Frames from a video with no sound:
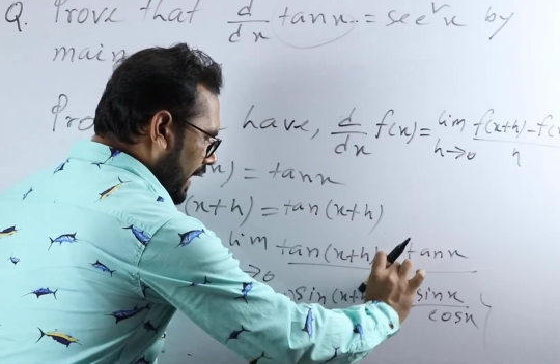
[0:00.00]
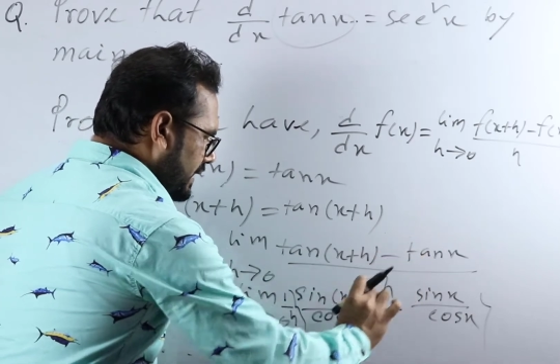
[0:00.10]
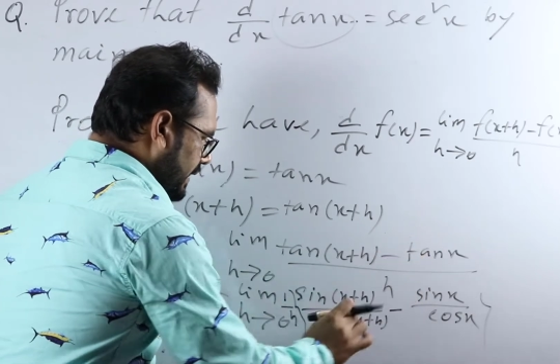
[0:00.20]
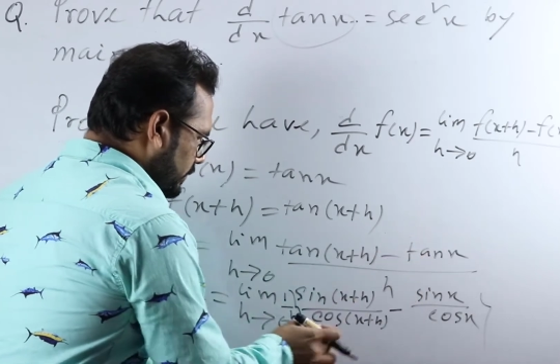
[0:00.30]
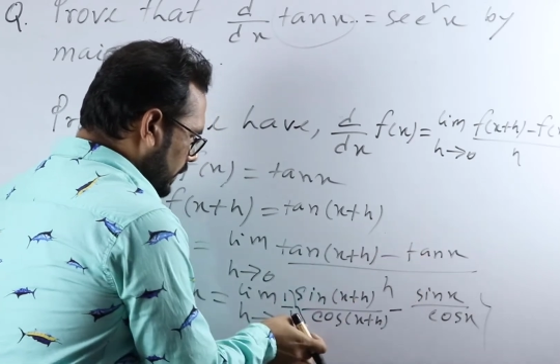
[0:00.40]

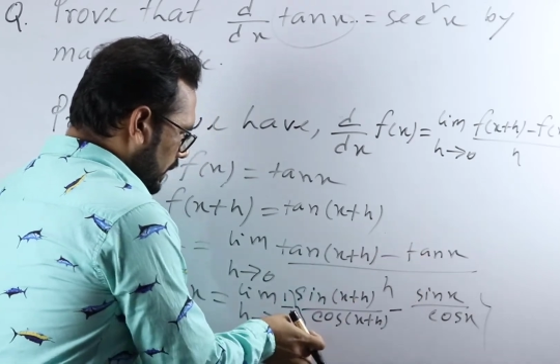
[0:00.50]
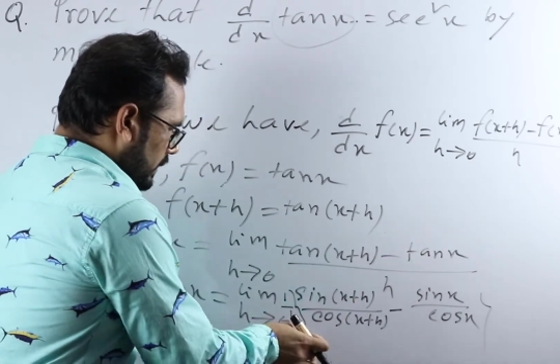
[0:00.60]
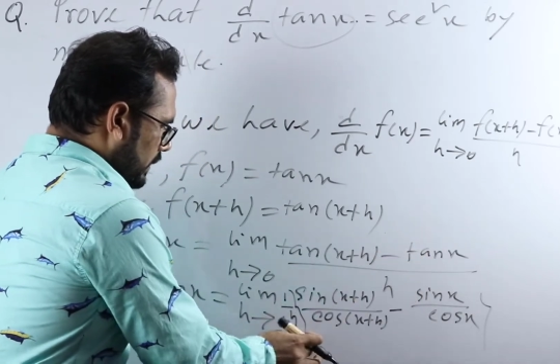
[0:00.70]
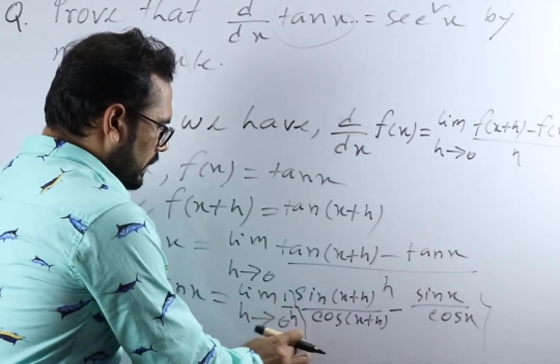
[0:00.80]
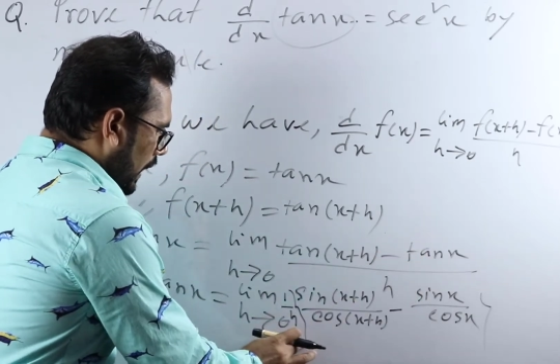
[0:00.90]
a.
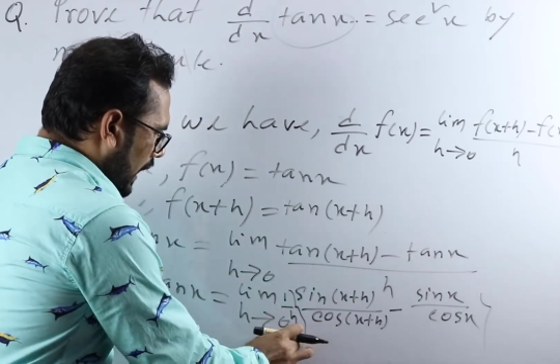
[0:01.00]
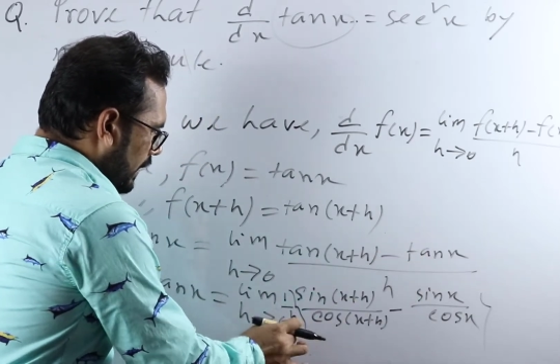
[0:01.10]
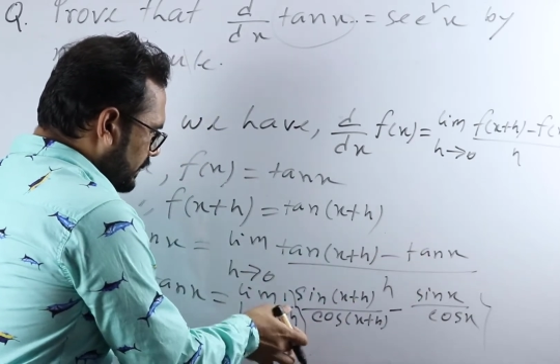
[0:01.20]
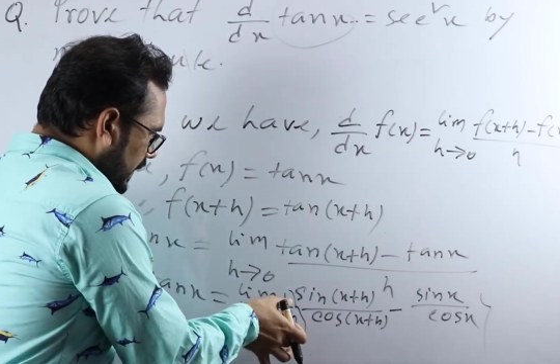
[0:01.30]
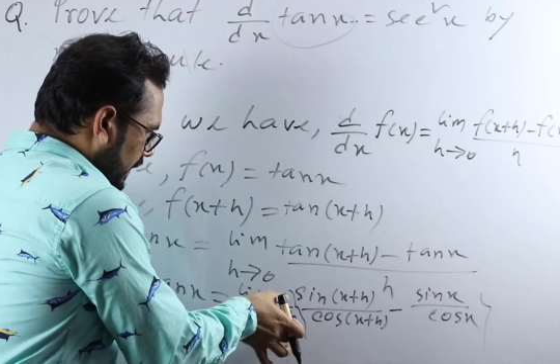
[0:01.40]
Actually I
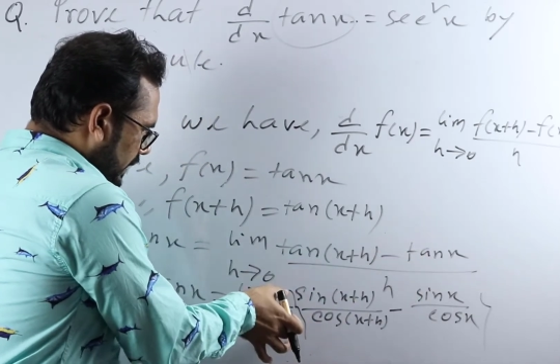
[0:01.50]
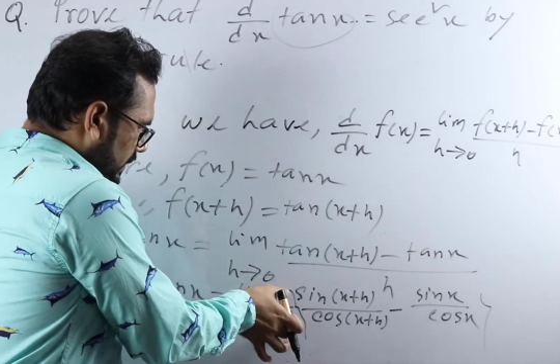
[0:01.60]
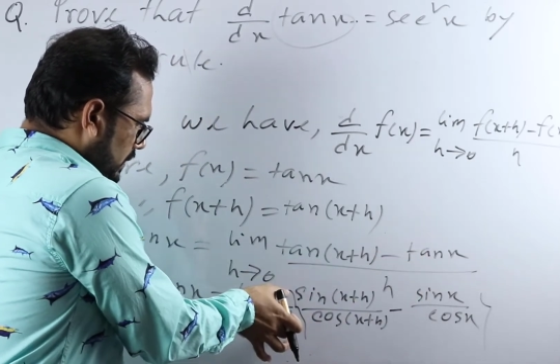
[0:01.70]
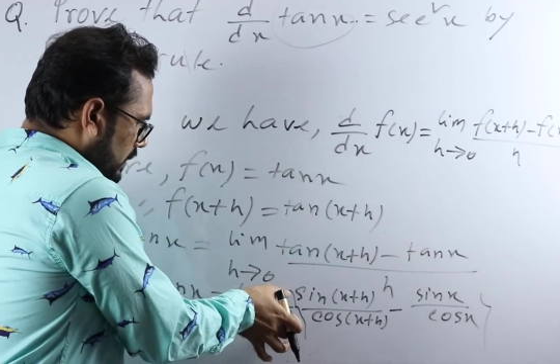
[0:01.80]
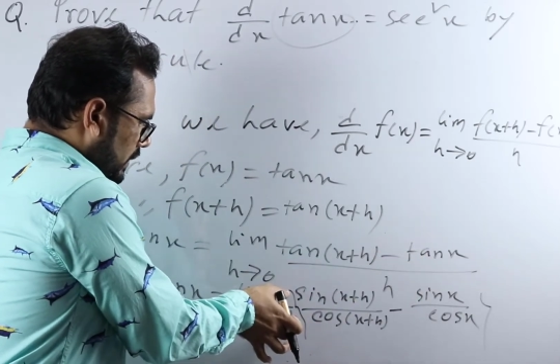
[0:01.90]
have taken
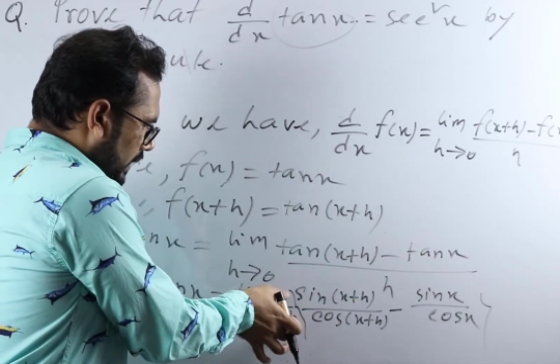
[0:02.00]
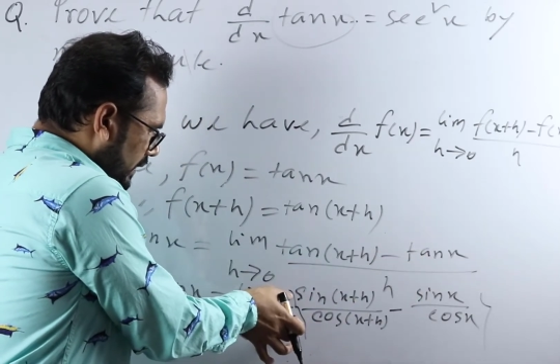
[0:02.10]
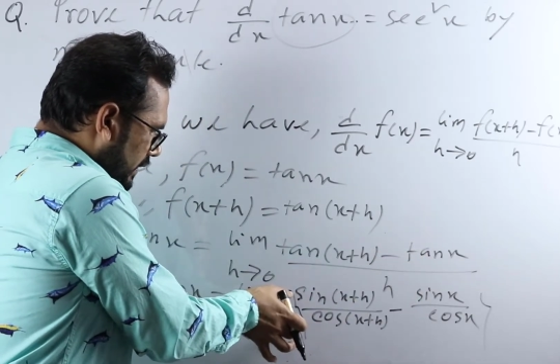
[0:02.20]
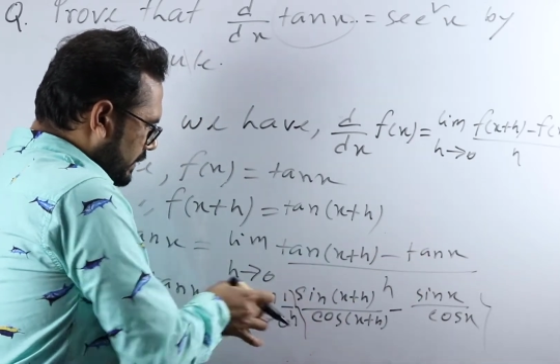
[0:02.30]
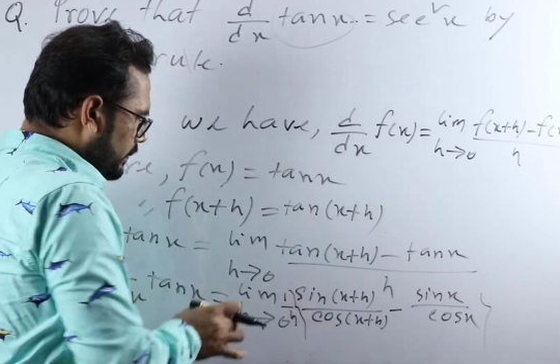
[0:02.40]
it in this